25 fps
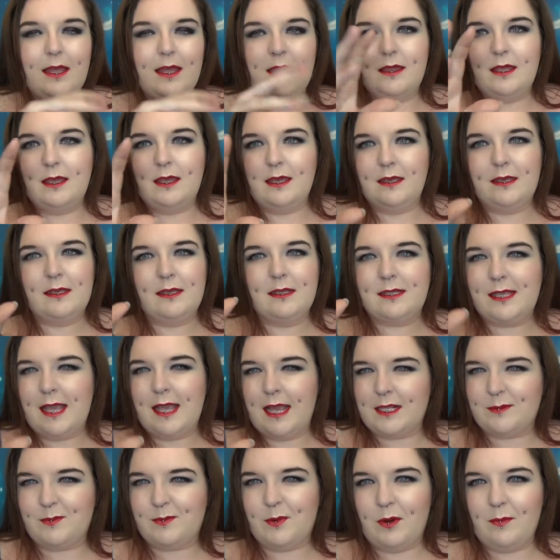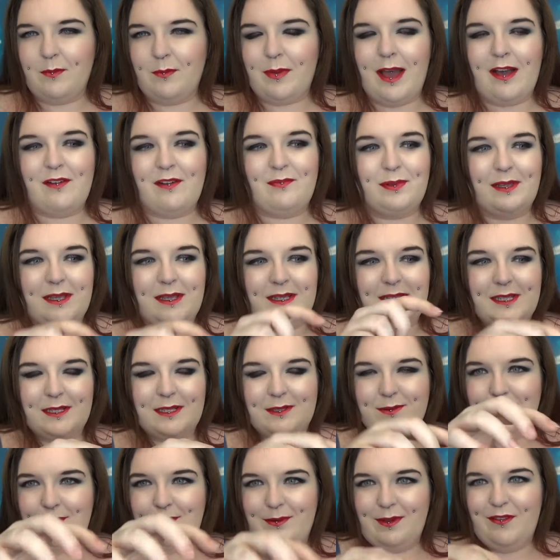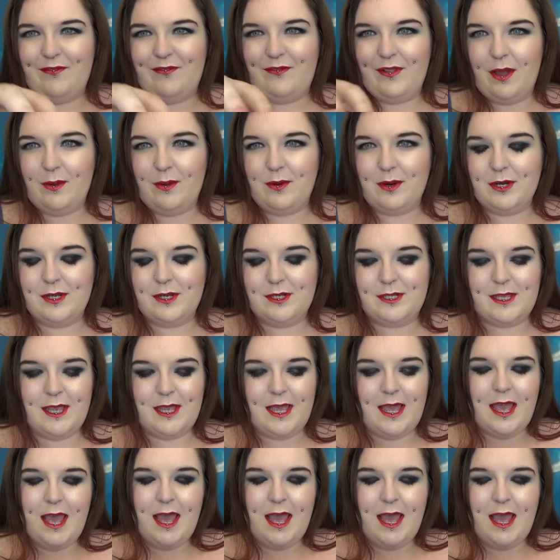the sex bomb bath blessings with the wee flowers,